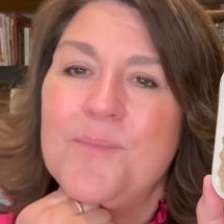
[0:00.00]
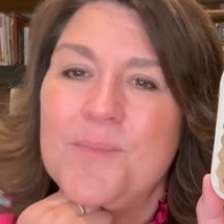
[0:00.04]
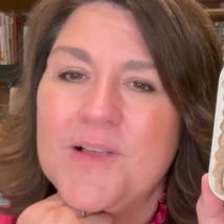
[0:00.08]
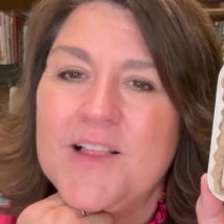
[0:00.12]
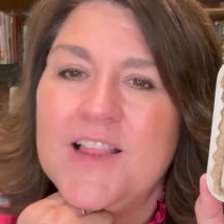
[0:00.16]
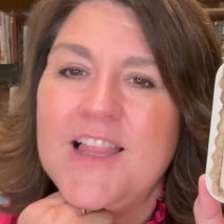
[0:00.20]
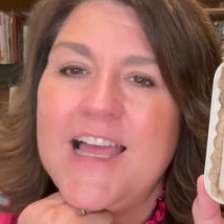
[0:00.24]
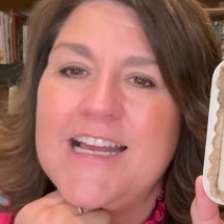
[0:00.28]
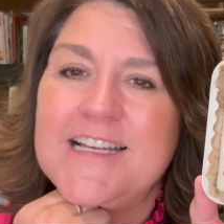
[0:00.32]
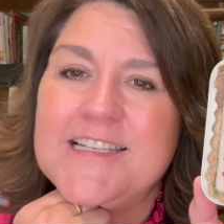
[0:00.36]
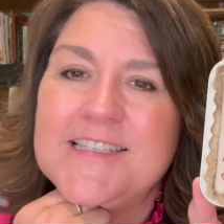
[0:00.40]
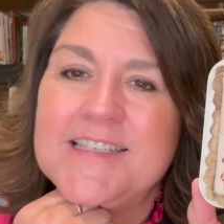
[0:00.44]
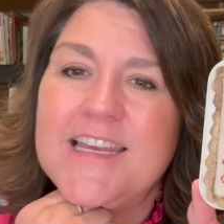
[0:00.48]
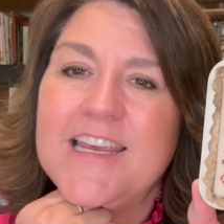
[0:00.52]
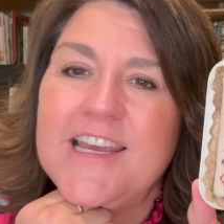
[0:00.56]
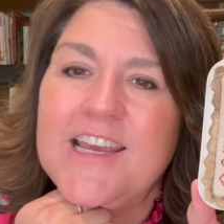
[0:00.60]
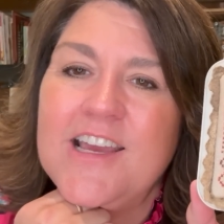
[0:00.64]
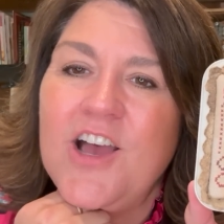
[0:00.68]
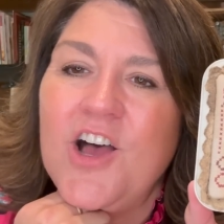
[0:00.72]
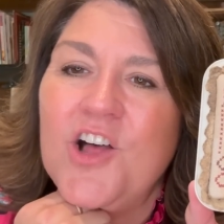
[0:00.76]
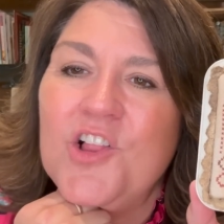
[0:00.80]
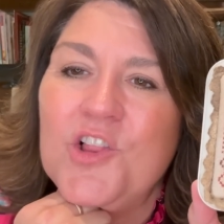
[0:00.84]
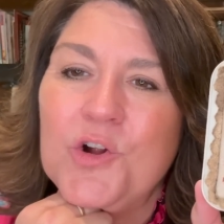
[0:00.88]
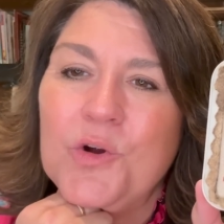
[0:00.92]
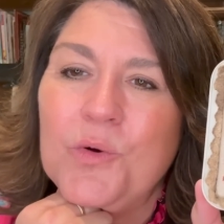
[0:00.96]
classic
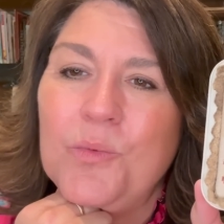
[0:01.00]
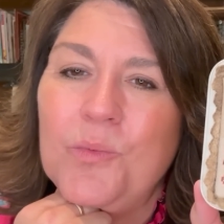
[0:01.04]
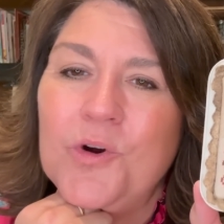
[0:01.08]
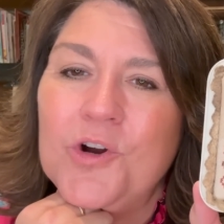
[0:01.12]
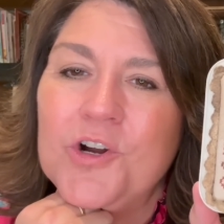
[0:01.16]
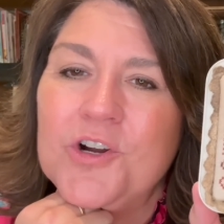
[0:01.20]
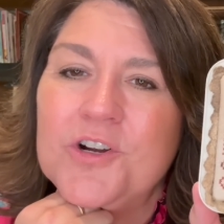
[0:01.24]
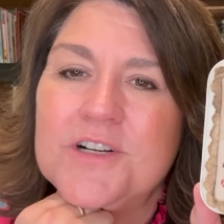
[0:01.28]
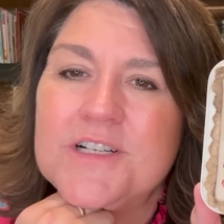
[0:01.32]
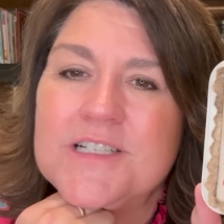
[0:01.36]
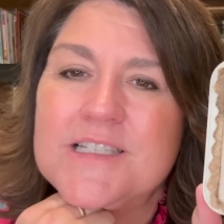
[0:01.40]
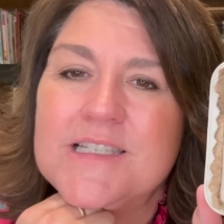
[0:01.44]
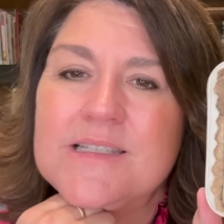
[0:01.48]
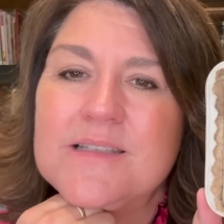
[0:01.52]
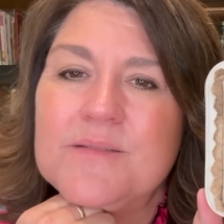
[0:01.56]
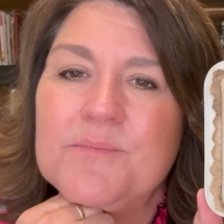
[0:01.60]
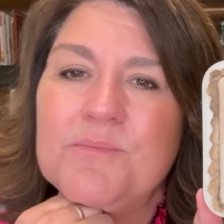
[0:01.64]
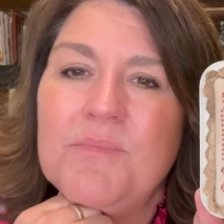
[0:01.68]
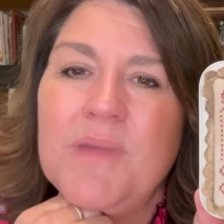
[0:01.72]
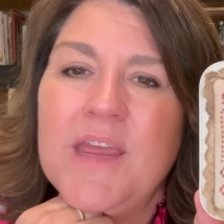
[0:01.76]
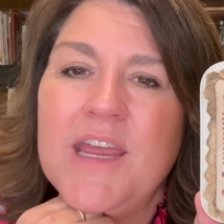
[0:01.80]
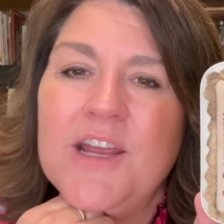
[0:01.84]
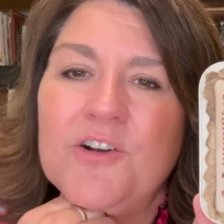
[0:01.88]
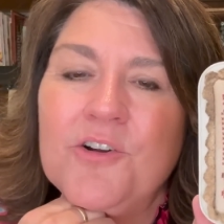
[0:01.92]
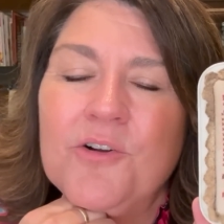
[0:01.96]
Colorworks
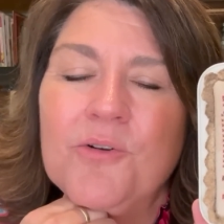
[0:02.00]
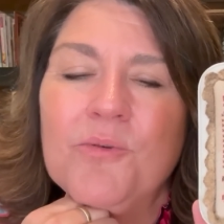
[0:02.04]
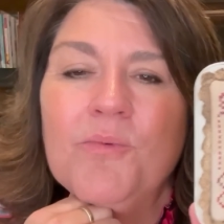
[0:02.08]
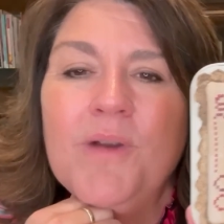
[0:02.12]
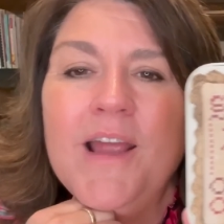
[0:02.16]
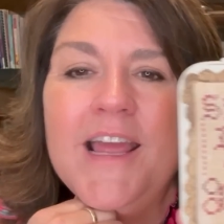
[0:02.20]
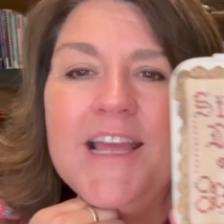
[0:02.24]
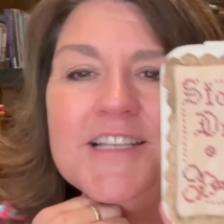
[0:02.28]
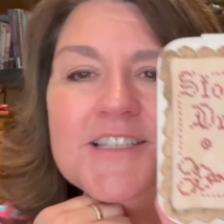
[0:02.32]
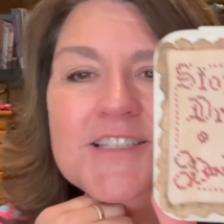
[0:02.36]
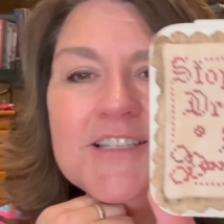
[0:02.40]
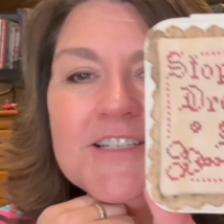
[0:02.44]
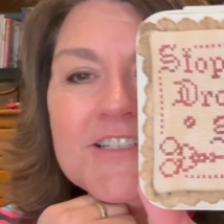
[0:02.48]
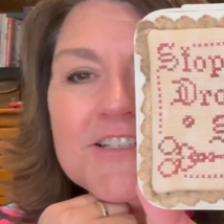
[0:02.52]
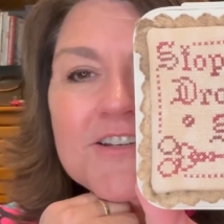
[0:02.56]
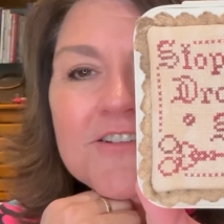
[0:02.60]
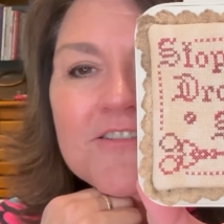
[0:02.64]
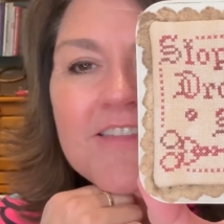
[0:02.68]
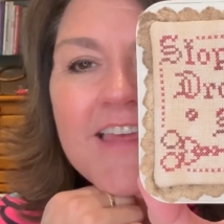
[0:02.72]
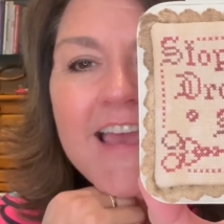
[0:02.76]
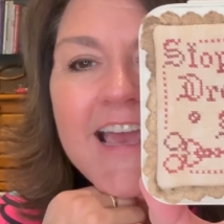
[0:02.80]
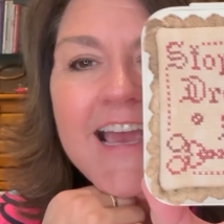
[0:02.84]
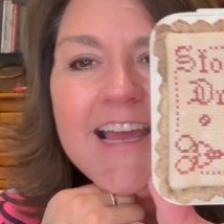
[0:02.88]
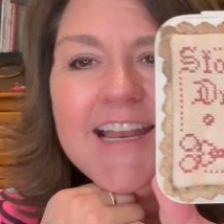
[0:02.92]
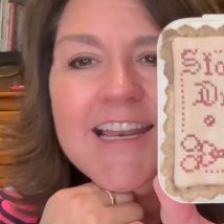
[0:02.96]
Manor Red to do
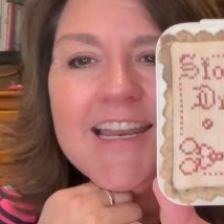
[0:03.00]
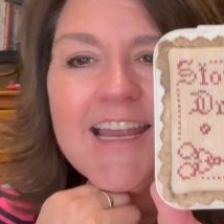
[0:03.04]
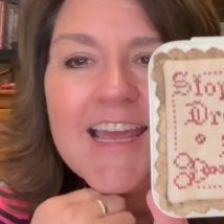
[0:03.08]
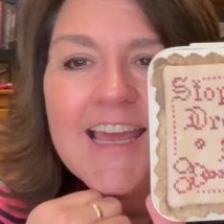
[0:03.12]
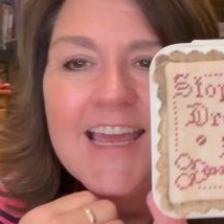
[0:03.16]
that.